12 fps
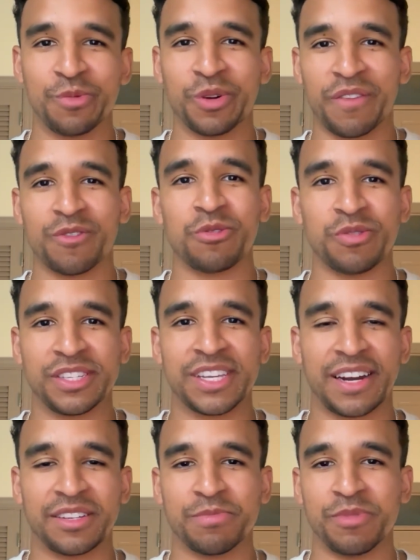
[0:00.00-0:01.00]
whatever you
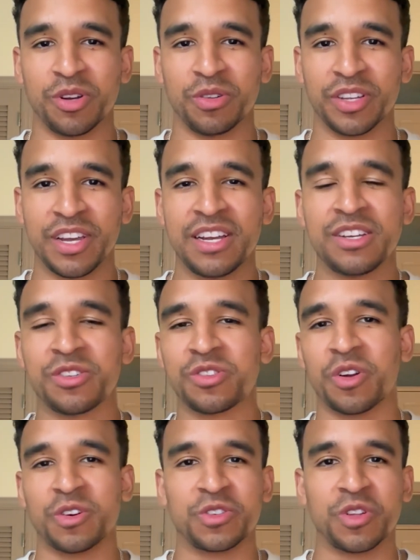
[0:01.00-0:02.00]
decide to build,
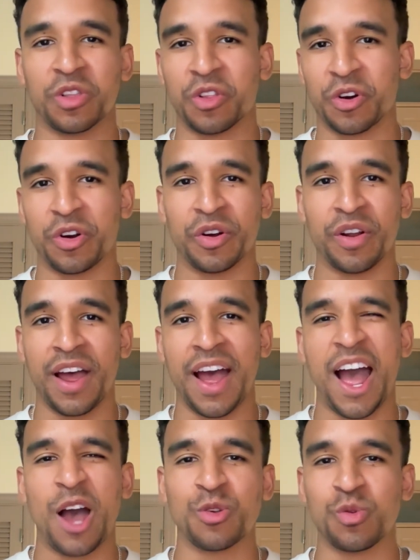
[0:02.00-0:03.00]
starts to learn
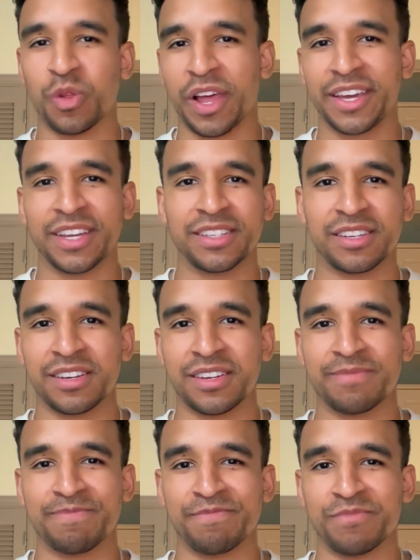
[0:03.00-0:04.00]
how you like it
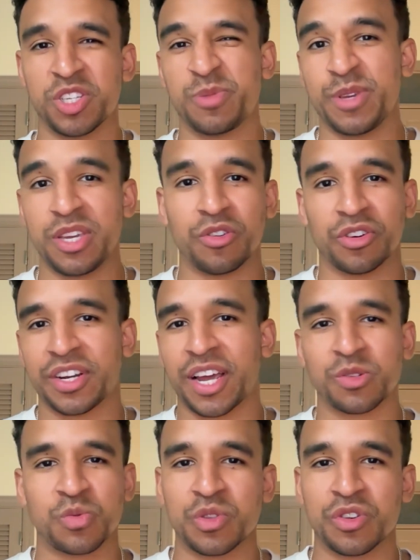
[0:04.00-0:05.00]
to speak or
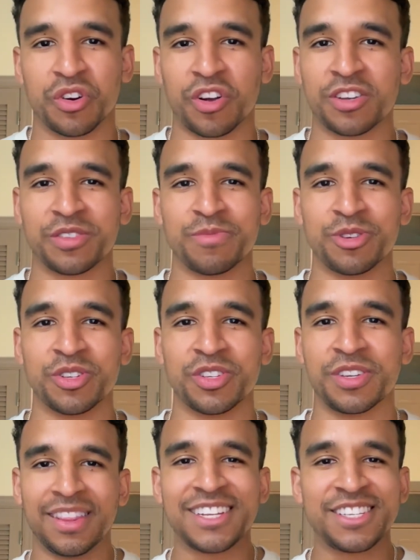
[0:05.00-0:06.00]
text with your
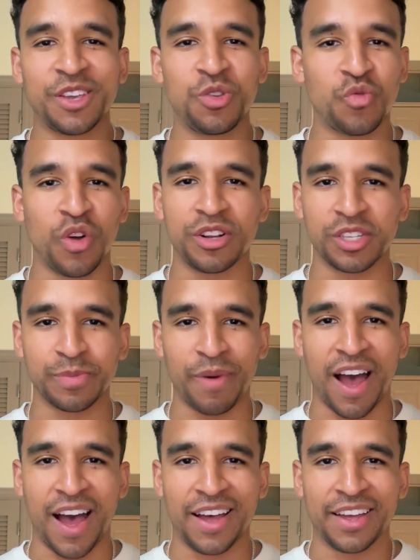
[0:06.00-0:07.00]
customers. Let's say you run a
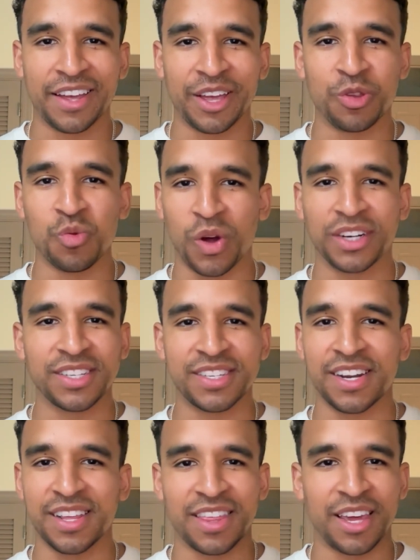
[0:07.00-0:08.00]
spa and you want to
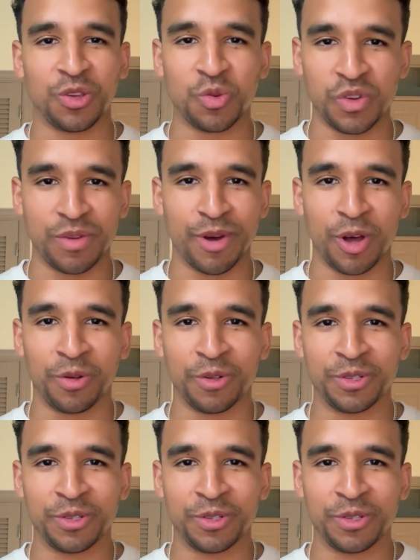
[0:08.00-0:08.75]
send a thank you email.